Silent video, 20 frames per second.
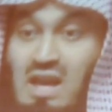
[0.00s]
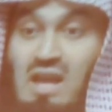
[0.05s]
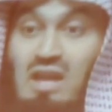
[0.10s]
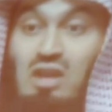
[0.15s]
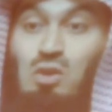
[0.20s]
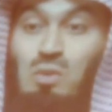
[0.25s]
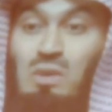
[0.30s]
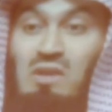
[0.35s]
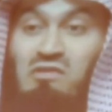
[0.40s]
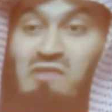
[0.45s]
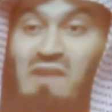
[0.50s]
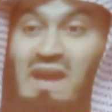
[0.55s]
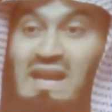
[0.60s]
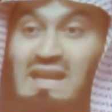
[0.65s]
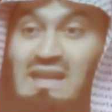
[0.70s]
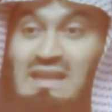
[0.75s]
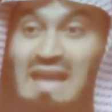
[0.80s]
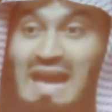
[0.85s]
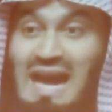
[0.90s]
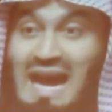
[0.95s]
You will
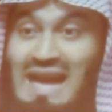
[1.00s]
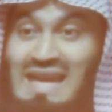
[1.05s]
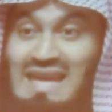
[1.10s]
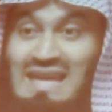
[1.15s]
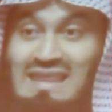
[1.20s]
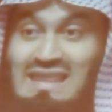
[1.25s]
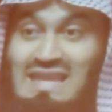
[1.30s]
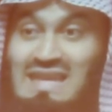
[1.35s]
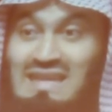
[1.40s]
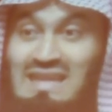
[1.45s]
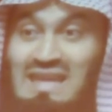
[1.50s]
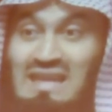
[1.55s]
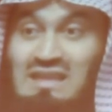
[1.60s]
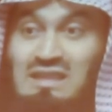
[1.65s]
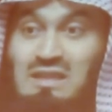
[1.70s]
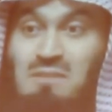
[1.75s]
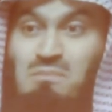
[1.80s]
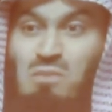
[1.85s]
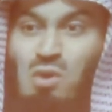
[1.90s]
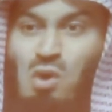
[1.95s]
find the higher they get,
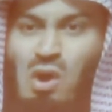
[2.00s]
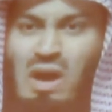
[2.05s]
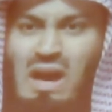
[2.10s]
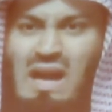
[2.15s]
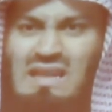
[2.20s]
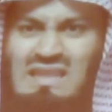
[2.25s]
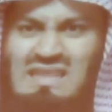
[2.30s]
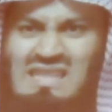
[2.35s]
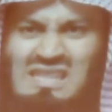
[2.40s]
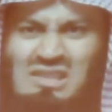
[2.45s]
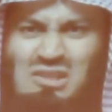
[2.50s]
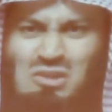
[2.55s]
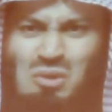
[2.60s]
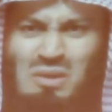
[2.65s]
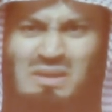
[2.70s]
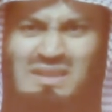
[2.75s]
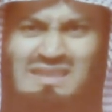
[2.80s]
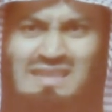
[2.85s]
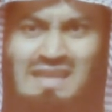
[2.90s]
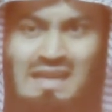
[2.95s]
the more
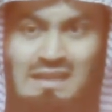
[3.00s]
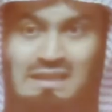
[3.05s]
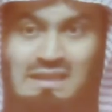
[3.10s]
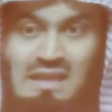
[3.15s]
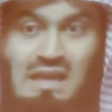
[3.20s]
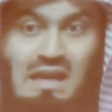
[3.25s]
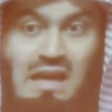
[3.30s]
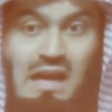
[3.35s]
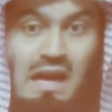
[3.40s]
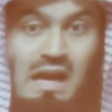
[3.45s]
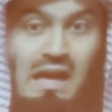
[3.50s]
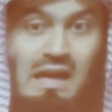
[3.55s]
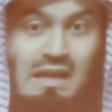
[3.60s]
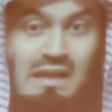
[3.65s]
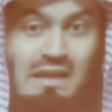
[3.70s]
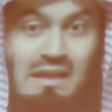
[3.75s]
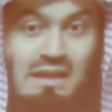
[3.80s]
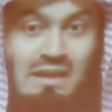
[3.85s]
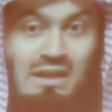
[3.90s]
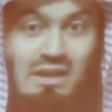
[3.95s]
discontent they
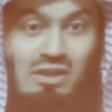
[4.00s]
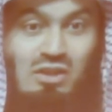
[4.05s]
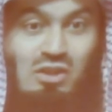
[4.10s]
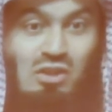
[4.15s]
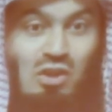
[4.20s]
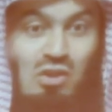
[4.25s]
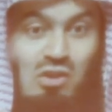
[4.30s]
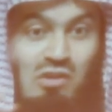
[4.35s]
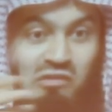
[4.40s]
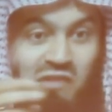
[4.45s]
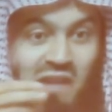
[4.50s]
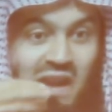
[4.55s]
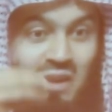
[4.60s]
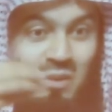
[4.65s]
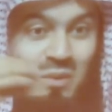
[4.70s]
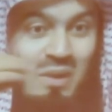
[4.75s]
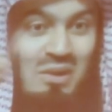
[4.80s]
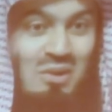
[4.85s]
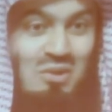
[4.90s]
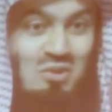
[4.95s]
are. You know, you find
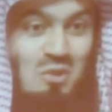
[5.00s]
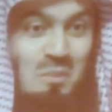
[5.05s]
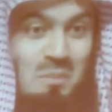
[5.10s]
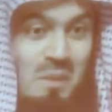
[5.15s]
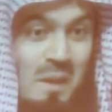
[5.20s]
one or two pop